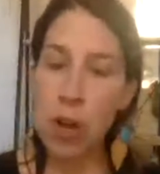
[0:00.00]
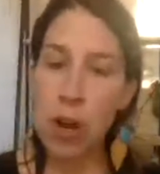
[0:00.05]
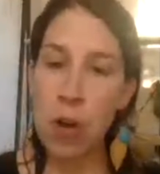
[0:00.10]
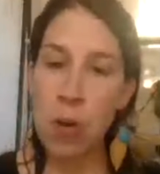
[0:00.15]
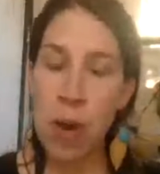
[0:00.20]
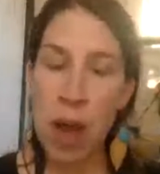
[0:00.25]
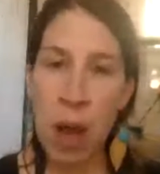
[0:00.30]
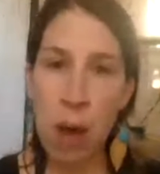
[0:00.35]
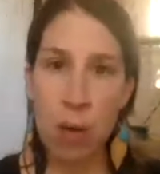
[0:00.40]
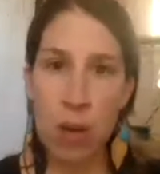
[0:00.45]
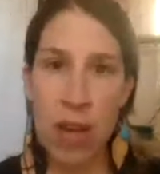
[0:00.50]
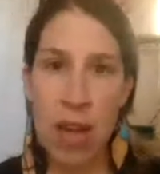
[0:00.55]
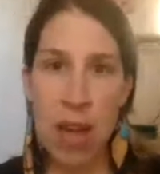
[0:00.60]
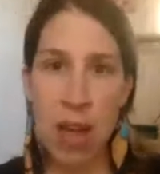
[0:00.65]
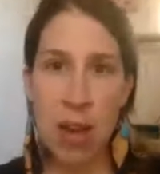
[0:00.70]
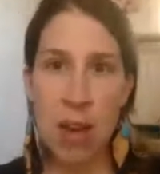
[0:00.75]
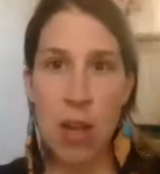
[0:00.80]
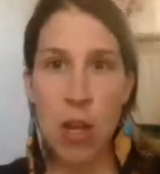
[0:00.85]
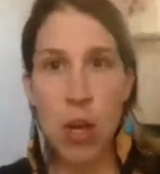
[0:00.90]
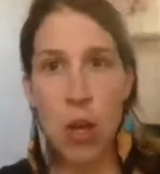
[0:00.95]
How
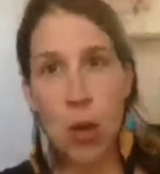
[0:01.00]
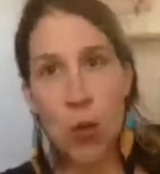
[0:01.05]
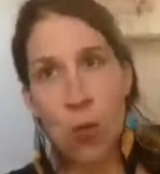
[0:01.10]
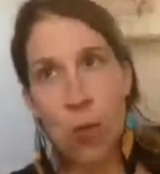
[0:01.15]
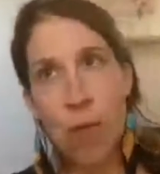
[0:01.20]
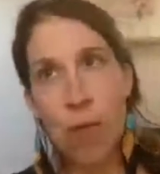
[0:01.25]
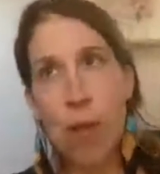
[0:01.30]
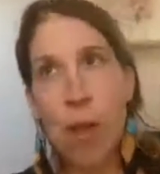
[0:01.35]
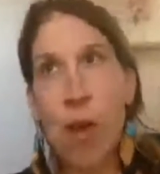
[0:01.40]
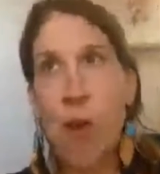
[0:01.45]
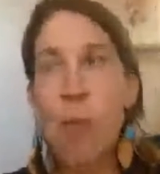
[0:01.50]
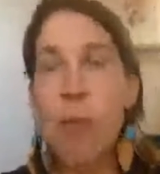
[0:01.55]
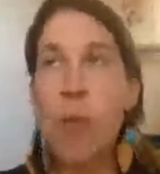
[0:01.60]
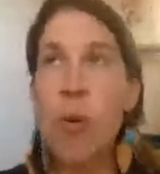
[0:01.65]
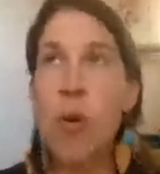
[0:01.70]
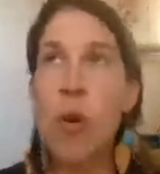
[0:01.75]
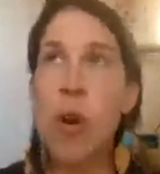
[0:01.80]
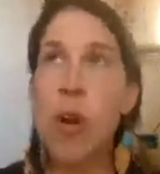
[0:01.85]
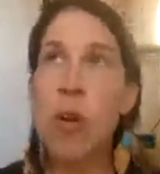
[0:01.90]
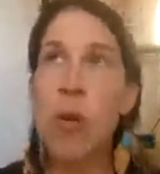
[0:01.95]
can you flow
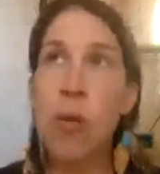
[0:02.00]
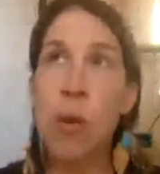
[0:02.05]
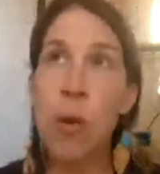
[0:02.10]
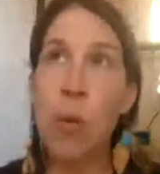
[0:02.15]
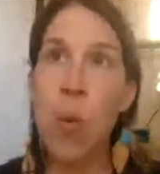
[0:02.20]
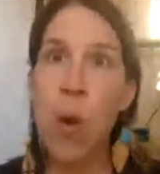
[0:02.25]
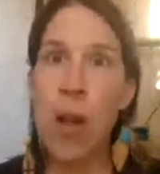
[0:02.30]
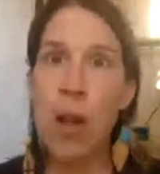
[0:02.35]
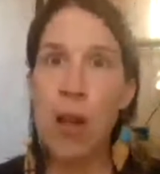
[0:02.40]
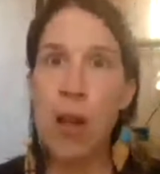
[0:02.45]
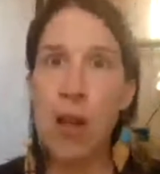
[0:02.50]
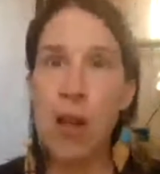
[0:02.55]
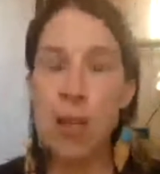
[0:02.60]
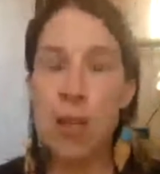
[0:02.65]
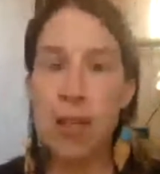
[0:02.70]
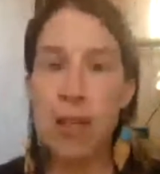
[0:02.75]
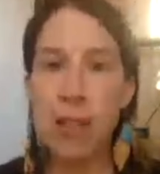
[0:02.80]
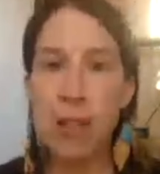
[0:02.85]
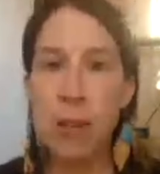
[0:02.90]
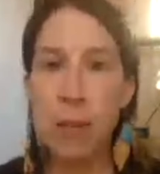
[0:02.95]
more, or what
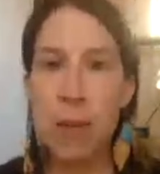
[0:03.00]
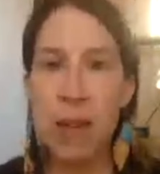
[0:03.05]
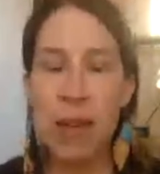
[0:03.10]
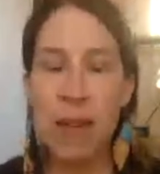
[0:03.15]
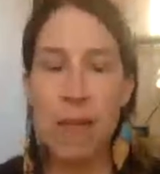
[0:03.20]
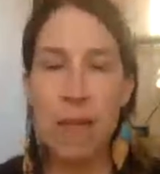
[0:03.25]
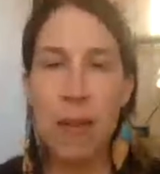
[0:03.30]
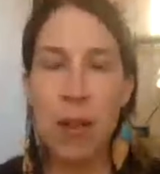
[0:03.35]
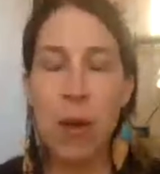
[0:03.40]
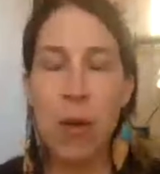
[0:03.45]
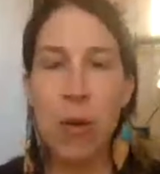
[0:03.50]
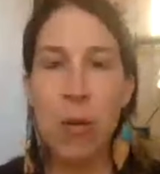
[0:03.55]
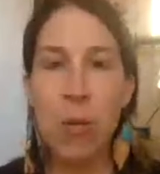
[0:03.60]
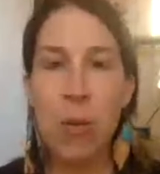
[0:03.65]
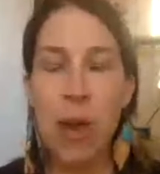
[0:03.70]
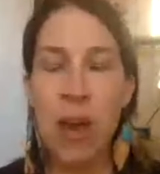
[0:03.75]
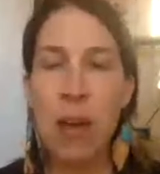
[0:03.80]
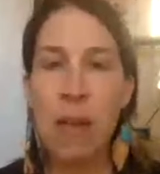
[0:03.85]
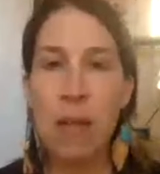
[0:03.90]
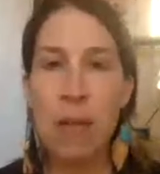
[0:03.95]
needs to be flowed
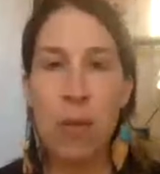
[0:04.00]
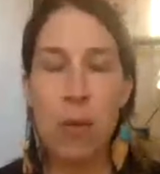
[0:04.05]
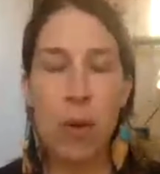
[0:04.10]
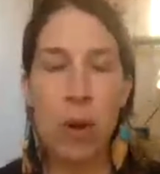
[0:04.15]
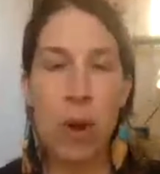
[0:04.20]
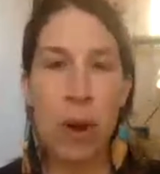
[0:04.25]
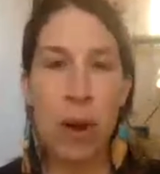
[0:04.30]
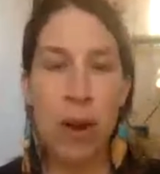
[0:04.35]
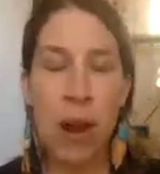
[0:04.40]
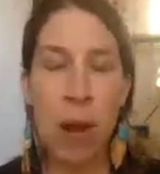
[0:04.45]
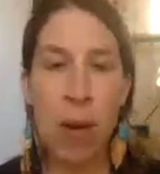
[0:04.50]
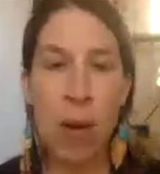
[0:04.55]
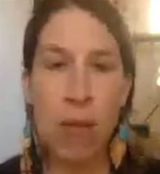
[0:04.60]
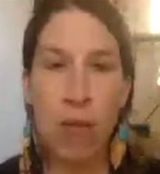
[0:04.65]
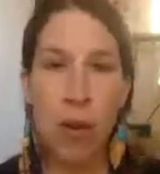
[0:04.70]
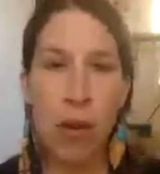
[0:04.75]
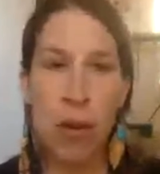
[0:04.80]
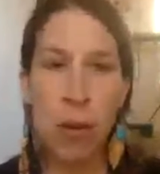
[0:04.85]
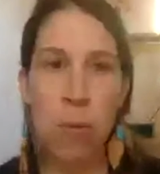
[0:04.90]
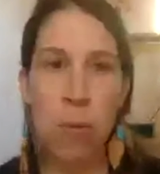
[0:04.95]
with, or however
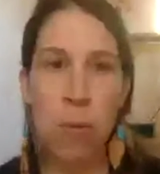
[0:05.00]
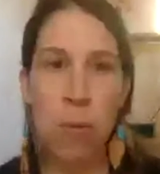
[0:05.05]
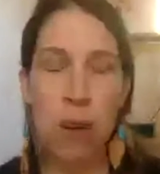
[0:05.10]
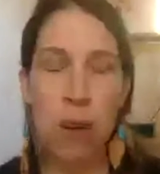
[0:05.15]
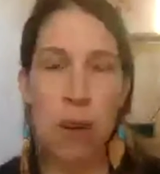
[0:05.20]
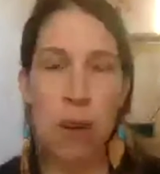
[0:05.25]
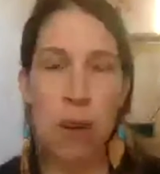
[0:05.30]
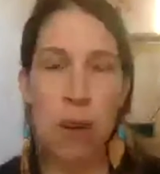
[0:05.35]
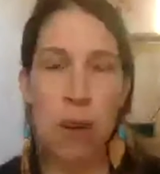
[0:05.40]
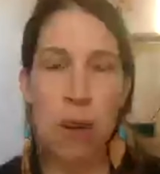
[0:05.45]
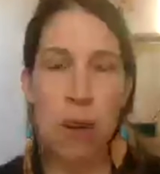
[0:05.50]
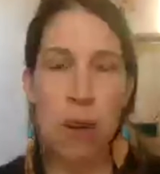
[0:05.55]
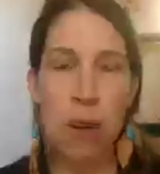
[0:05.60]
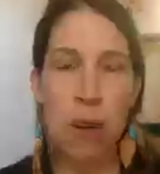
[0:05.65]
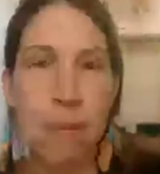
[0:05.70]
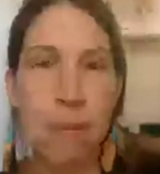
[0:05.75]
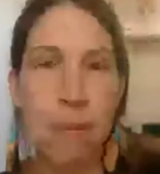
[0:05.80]
you want to say it.